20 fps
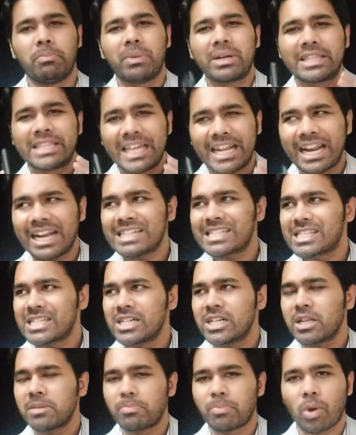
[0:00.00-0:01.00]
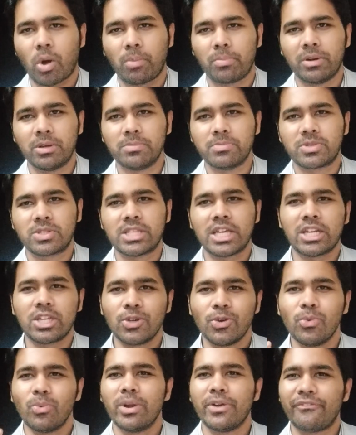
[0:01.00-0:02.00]
but there are certain problems that
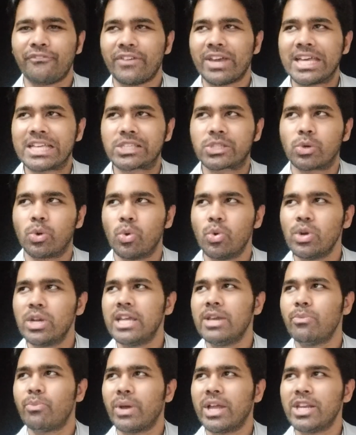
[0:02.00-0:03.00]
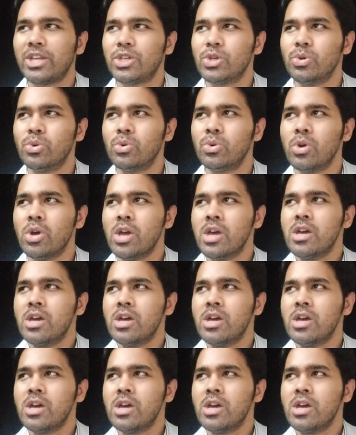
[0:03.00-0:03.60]
you will face only when you